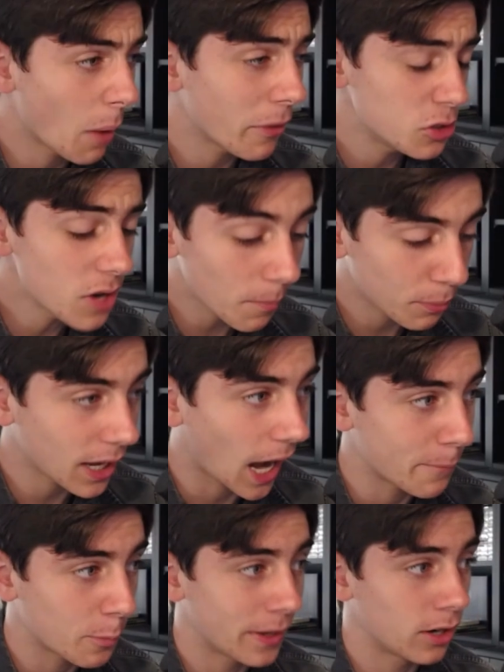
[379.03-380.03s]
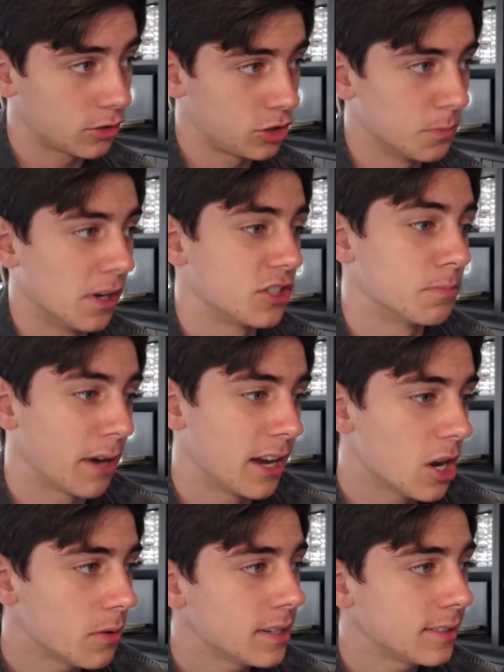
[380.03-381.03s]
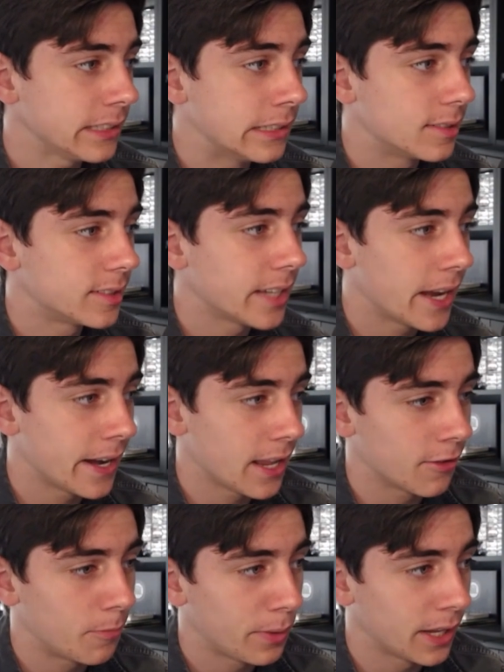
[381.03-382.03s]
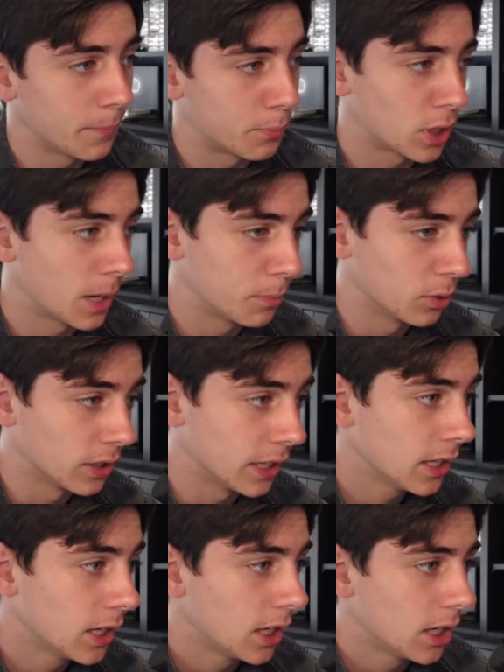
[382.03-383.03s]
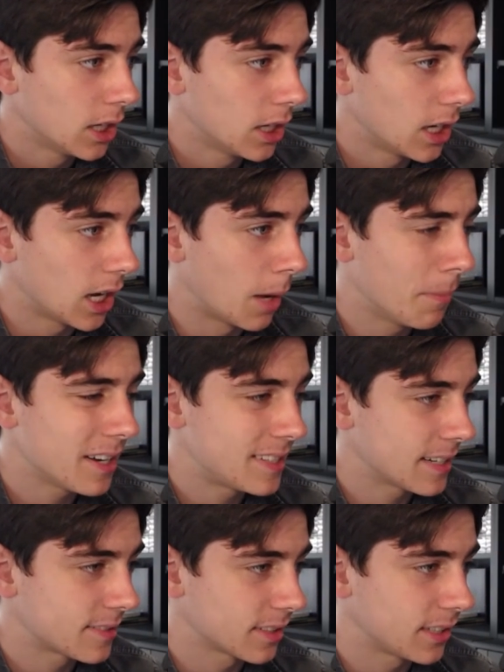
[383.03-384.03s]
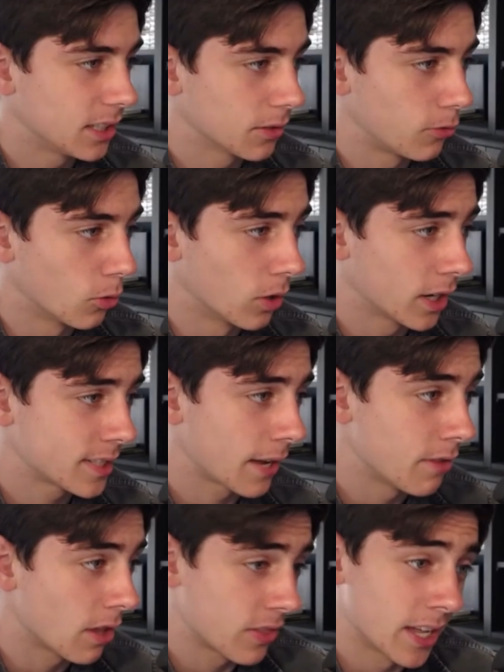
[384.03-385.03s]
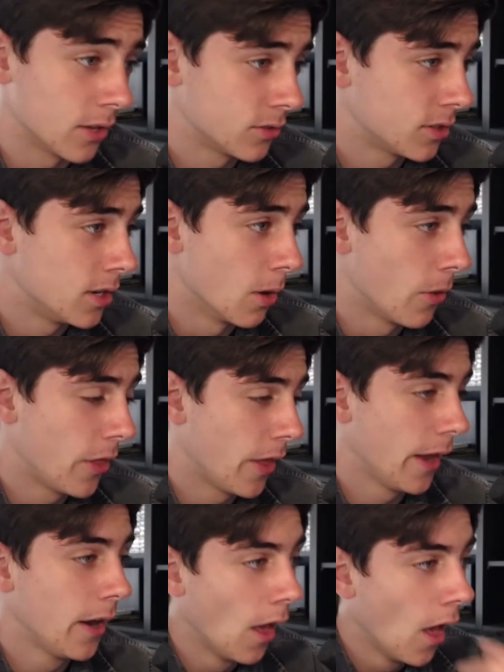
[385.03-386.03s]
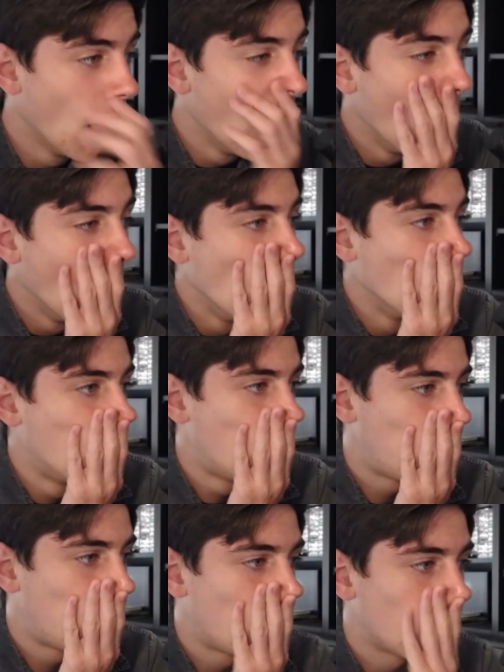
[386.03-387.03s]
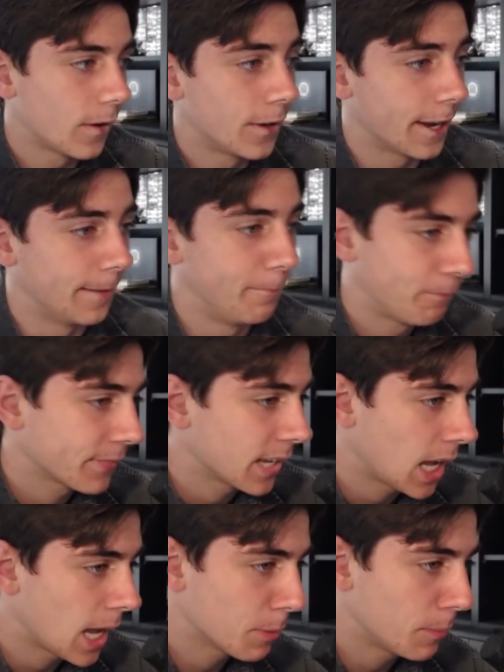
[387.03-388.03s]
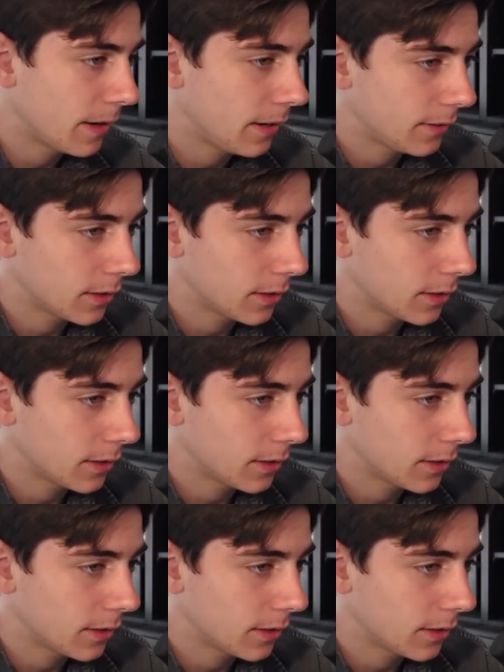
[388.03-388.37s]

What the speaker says: do not play Hyperbait all too much, but I know it is insane if played properly. I'm going to Tesla here for it because I have nothing else to deal with it. Okay, Hyperbait.